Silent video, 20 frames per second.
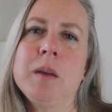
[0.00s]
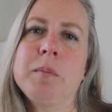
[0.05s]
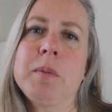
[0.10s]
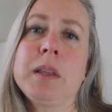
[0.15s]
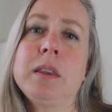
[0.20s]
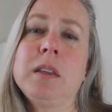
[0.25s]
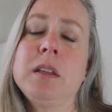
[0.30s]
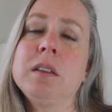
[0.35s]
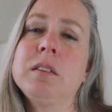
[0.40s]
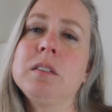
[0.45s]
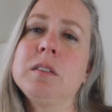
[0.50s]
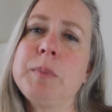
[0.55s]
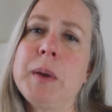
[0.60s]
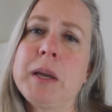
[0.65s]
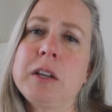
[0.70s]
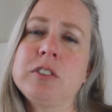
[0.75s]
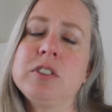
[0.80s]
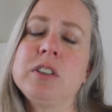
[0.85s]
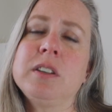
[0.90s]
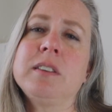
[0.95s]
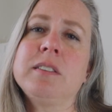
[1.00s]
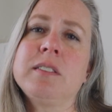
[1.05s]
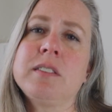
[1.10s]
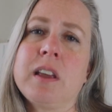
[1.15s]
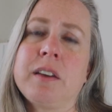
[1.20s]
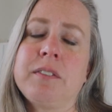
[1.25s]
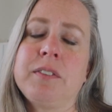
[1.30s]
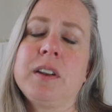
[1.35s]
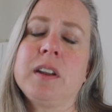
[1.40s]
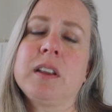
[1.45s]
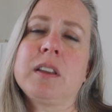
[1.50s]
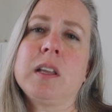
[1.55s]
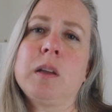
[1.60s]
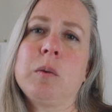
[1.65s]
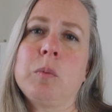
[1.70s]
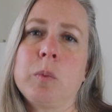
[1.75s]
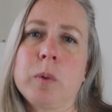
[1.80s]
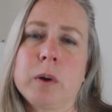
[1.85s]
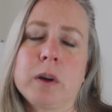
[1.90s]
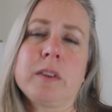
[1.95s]
But the inspection is definitely
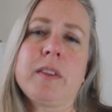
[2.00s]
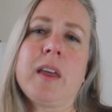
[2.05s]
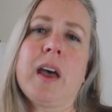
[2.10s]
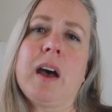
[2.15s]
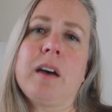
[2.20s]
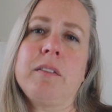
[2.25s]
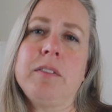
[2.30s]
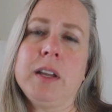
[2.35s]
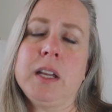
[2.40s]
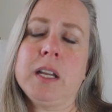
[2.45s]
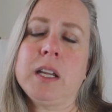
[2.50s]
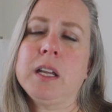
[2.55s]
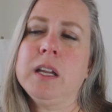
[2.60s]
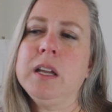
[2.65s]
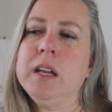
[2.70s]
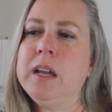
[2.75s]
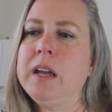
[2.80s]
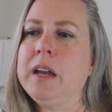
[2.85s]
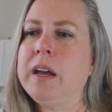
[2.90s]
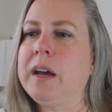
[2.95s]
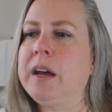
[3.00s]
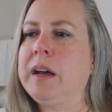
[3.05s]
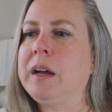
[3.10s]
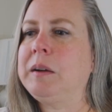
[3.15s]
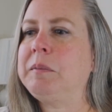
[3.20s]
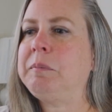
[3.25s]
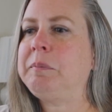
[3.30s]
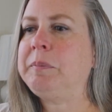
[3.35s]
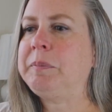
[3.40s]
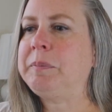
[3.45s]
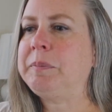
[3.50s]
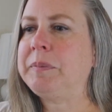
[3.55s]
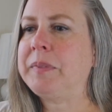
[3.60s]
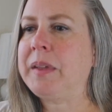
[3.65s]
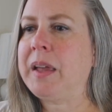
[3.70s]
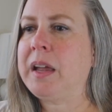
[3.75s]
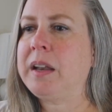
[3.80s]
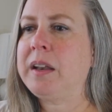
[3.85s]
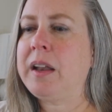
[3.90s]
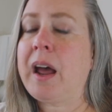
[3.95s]
worth having, and
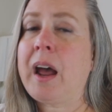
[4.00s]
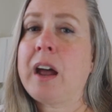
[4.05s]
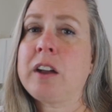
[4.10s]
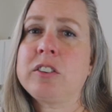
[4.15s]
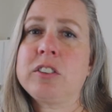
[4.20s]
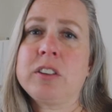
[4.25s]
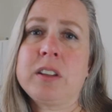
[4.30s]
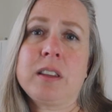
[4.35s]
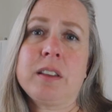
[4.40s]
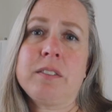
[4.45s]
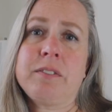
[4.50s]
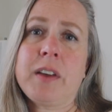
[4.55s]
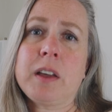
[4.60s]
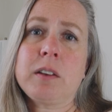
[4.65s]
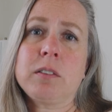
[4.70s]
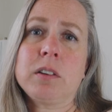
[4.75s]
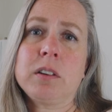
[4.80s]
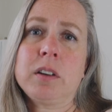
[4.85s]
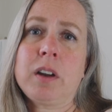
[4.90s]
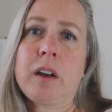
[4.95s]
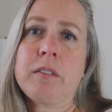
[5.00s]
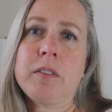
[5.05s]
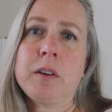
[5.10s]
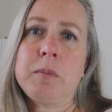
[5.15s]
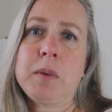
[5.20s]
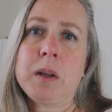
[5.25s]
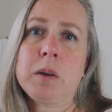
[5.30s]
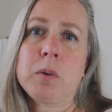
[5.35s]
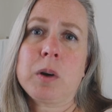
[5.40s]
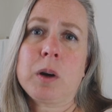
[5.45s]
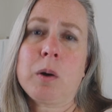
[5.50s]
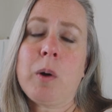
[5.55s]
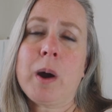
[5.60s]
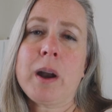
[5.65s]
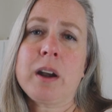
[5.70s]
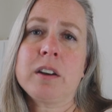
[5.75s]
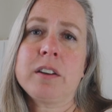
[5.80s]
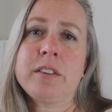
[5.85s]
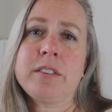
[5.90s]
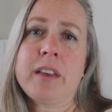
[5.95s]
actually the federal government
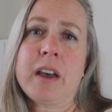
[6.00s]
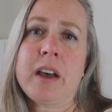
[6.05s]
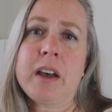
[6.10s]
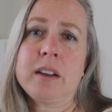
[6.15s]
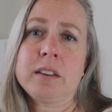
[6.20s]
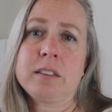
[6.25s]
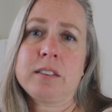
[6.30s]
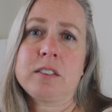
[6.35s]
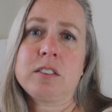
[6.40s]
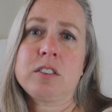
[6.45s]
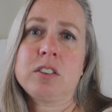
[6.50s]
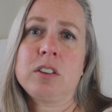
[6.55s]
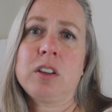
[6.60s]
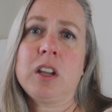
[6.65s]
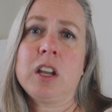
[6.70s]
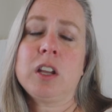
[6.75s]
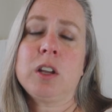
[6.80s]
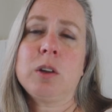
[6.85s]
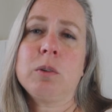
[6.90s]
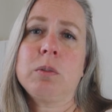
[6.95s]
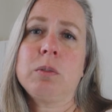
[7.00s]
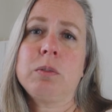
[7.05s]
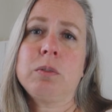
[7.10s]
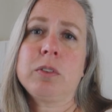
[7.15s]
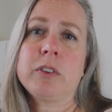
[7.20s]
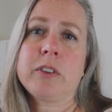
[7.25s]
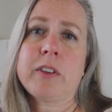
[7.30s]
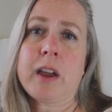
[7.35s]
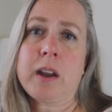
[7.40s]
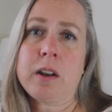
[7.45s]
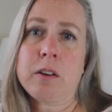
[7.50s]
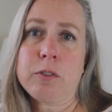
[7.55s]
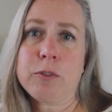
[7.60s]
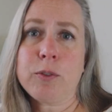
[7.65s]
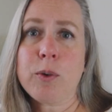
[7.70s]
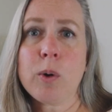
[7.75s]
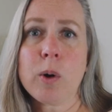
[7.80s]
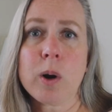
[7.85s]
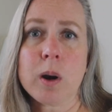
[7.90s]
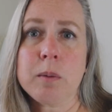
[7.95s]
requires us to get you sign a
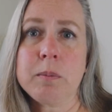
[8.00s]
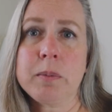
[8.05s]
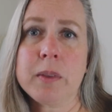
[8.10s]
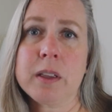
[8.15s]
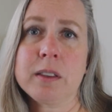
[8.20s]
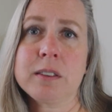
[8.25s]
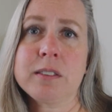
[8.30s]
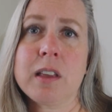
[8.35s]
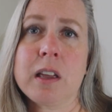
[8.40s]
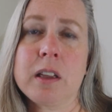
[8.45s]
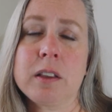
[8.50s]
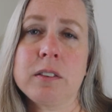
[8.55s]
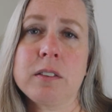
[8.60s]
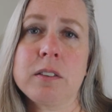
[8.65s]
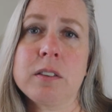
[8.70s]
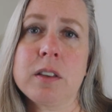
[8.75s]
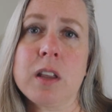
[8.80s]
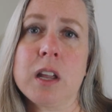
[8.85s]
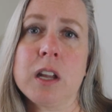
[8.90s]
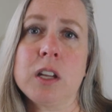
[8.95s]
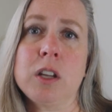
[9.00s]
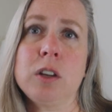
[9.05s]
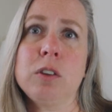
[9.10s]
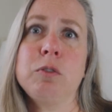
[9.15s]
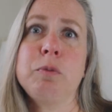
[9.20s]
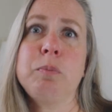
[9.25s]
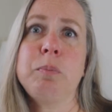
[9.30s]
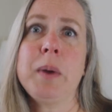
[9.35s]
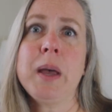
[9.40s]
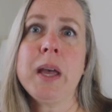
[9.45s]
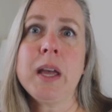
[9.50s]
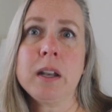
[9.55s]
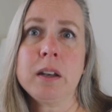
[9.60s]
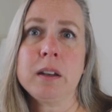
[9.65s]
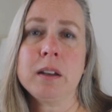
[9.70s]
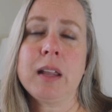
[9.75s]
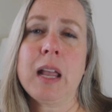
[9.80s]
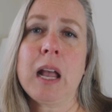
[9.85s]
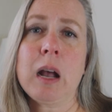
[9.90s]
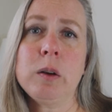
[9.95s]
form that says that you've
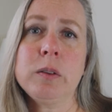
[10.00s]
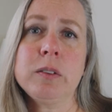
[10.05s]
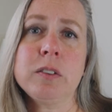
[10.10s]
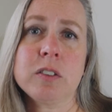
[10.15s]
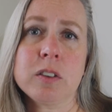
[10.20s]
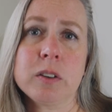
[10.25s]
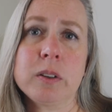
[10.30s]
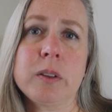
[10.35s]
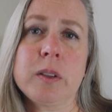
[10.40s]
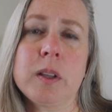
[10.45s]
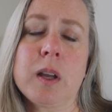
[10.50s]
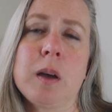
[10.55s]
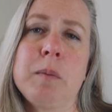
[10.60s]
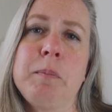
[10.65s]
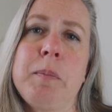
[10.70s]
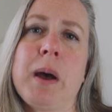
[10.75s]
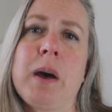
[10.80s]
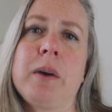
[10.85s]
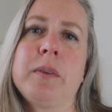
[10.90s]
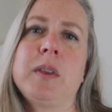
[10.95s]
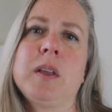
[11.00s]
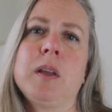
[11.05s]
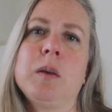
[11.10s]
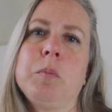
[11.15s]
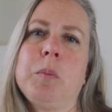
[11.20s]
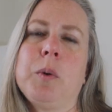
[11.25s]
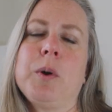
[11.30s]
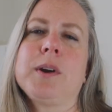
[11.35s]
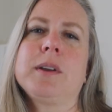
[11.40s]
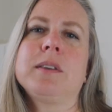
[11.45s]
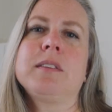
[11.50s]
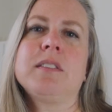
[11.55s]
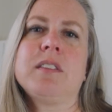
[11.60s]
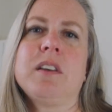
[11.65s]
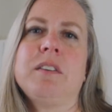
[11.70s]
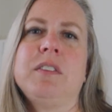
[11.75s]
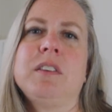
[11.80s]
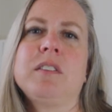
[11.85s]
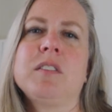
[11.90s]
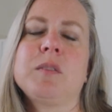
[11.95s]
been counseled about the importance
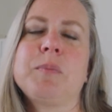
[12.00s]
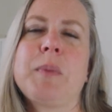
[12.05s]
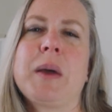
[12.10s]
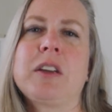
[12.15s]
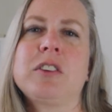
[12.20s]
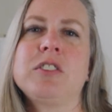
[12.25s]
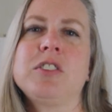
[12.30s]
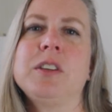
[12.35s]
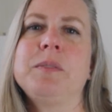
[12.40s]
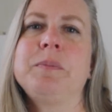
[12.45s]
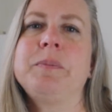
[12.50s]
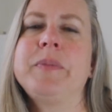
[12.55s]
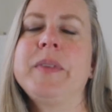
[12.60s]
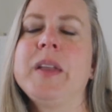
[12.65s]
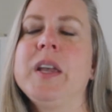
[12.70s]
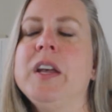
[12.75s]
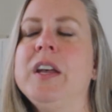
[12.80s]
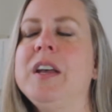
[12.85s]
of inspection.